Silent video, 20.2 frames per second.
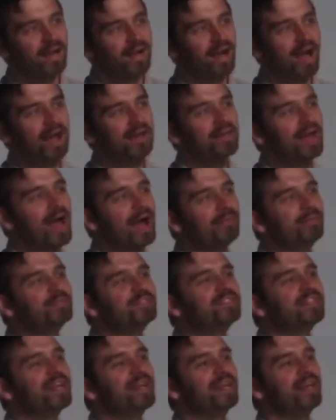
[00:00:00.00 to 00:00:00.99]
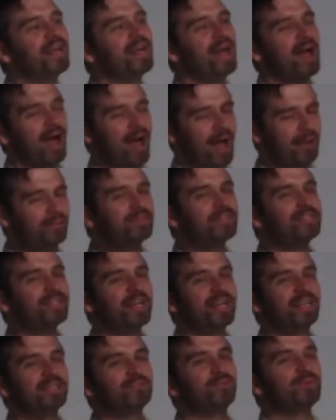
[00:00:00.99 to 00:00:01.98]
I would
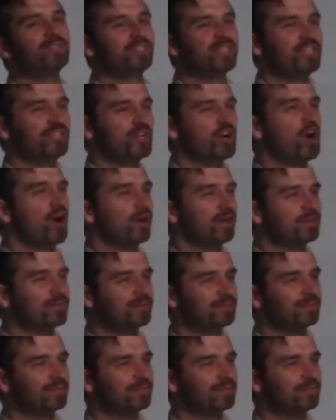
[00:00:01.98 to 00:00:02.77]
say it's what's in your heart.